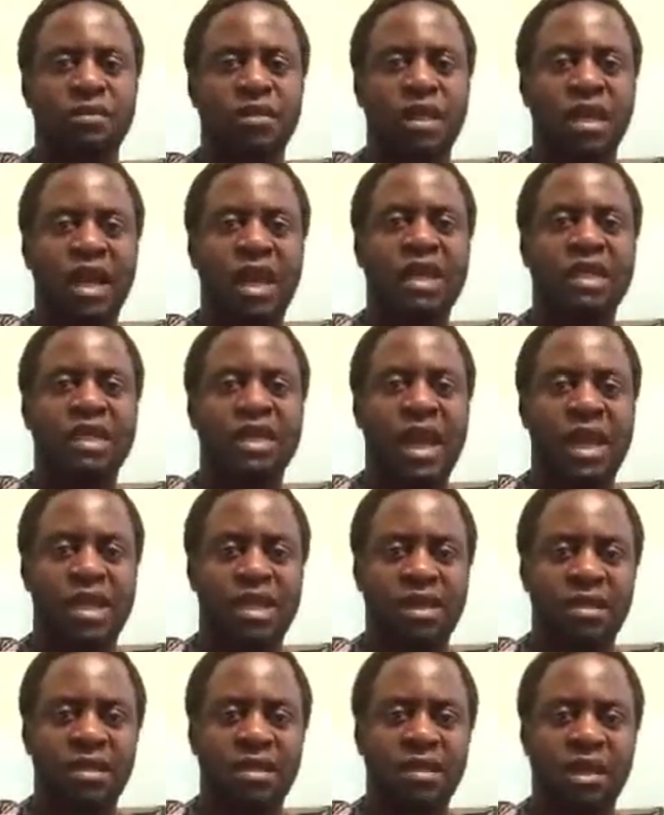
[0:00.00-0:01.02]
are
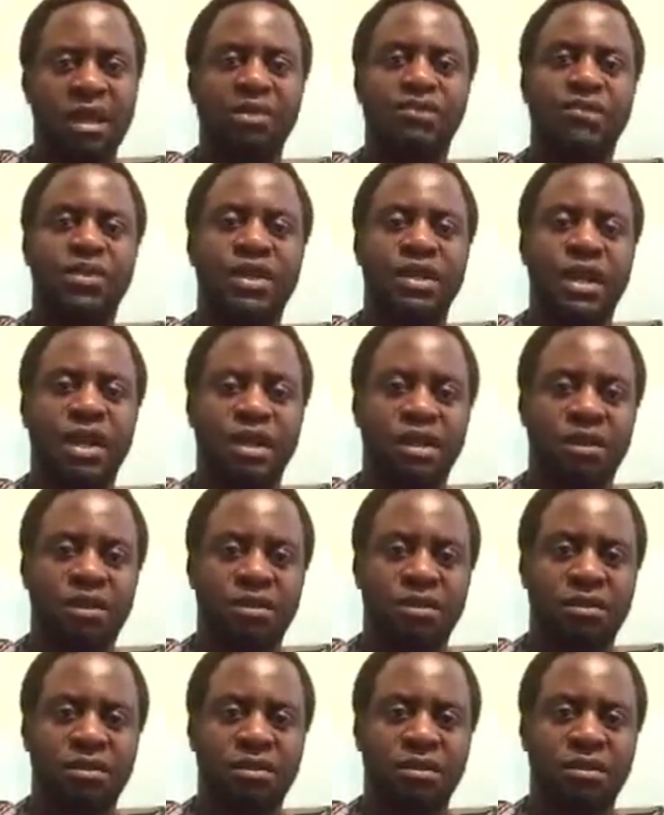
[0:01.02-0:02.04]
dying every day
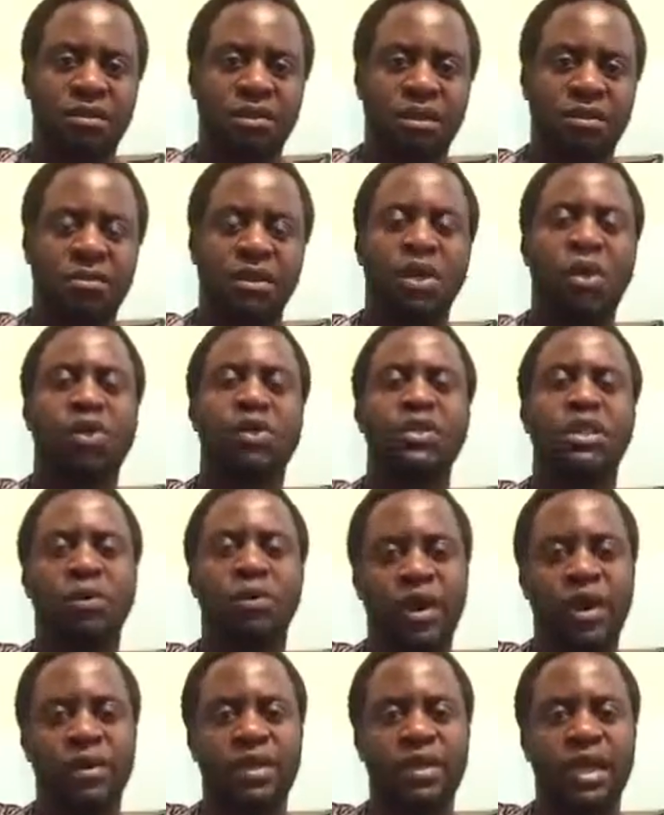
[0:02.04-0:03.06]
because the
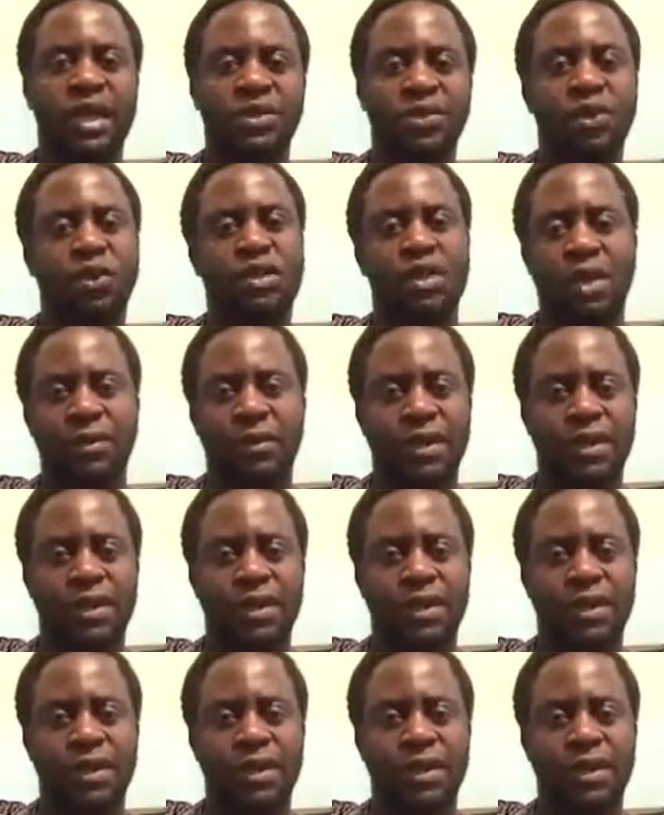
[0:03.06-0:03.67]
world has looked away?